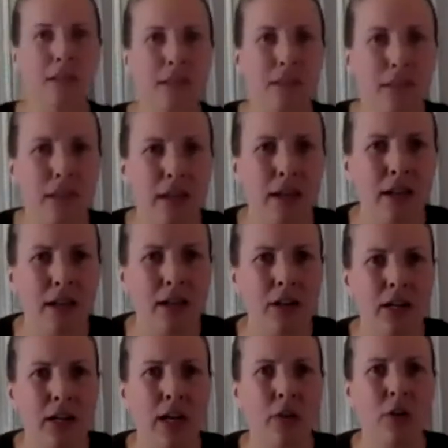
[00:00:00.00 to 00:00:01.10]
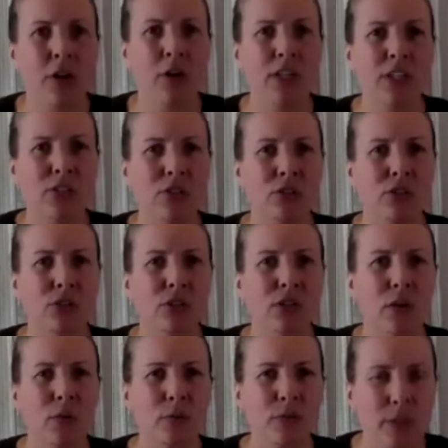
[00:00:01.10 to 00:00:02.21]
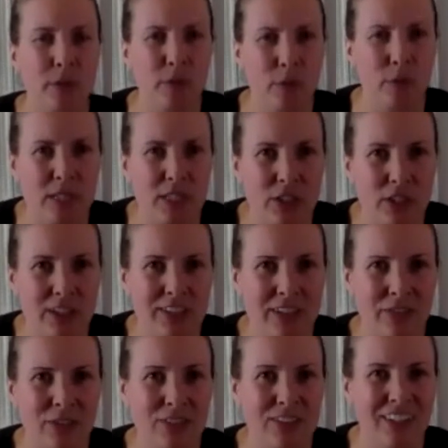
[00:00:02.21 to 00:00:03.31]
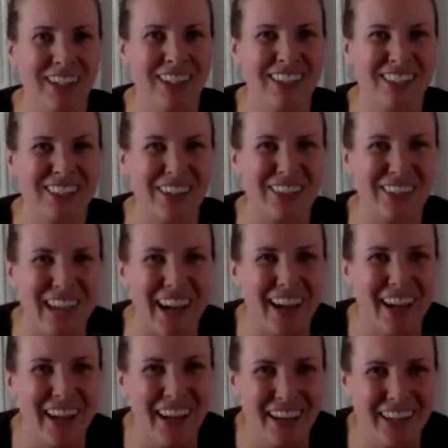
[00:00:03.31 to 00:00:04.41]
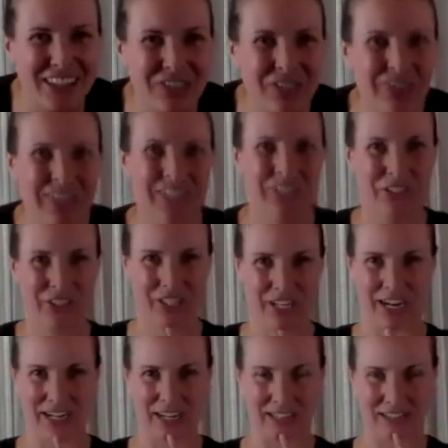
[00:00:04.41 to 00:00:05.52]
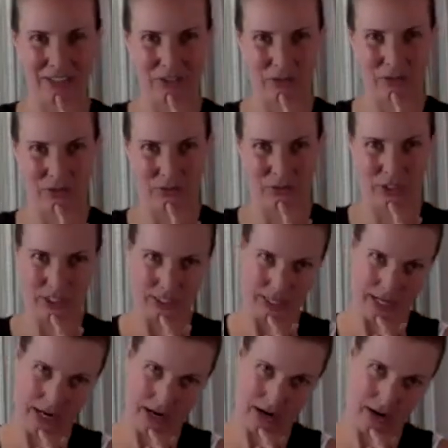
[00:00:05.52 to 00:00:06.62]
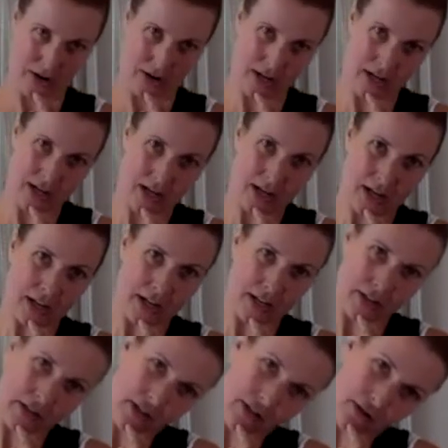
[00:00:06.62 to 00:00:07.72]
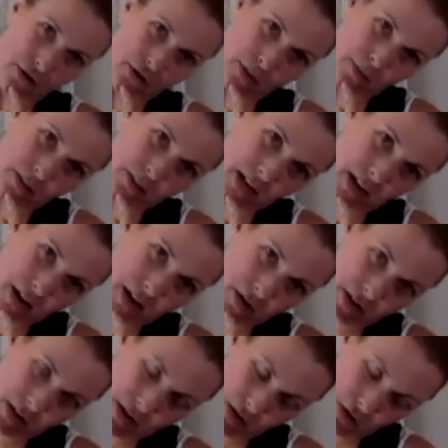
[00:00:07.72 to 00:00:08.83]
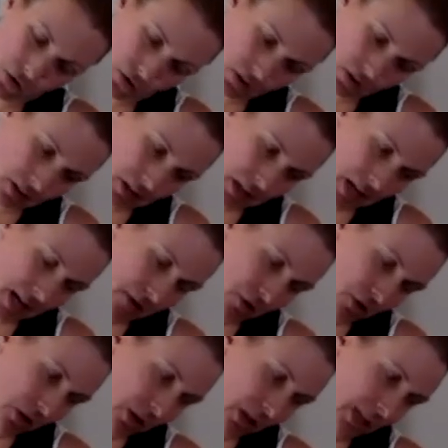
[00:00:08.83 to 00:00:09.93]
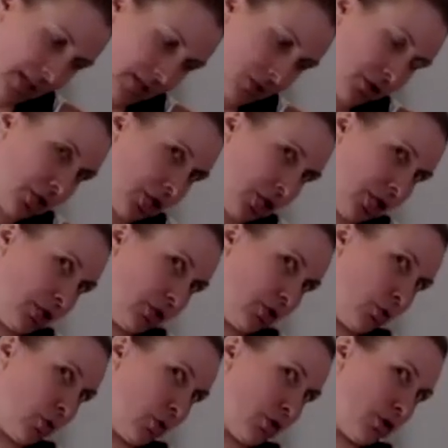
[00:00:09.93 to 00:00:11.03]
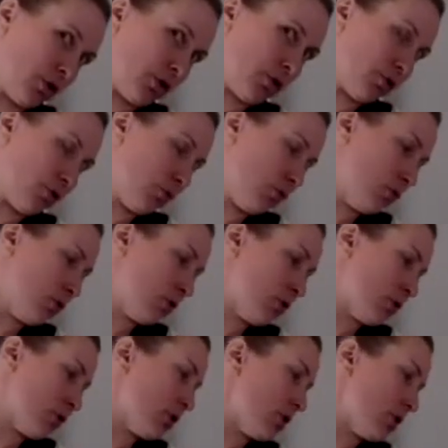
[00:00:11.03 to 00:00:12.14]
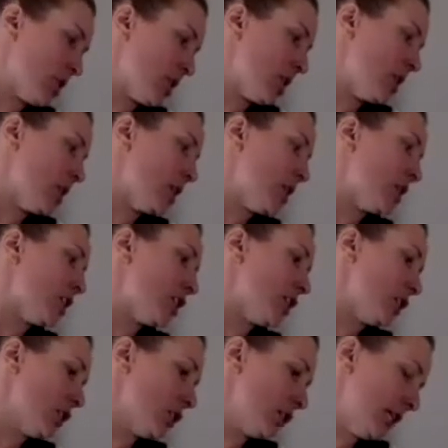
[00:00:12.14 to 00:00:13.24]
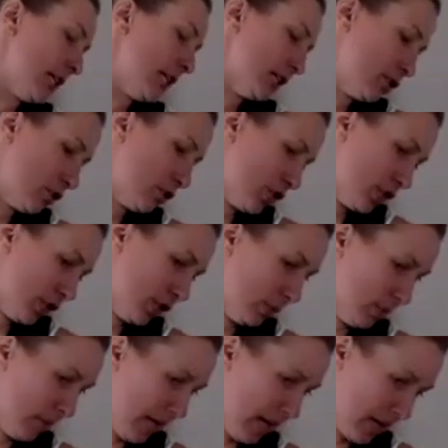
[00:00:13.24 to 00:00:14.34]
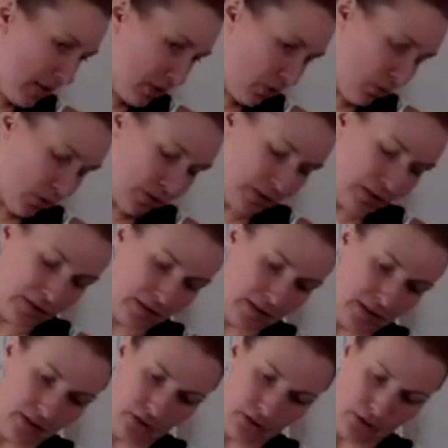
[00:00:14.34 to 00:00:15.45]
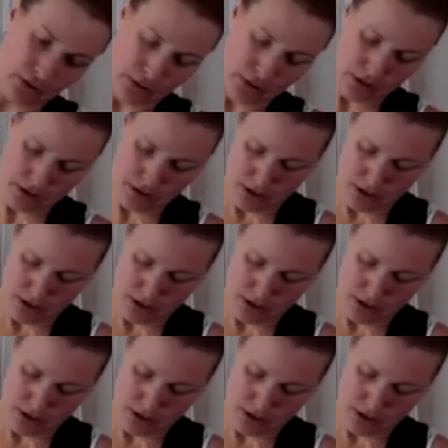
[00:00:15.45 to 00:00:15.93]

Yeah, great. I want to watch you do that one more time. I want to make sure, because I was showing, yeah, just want to make sure you got it. I think you do. Chin down, head, ear drops down, and then you glide your chin toward your shoulder. And then you glide your chin back towards center.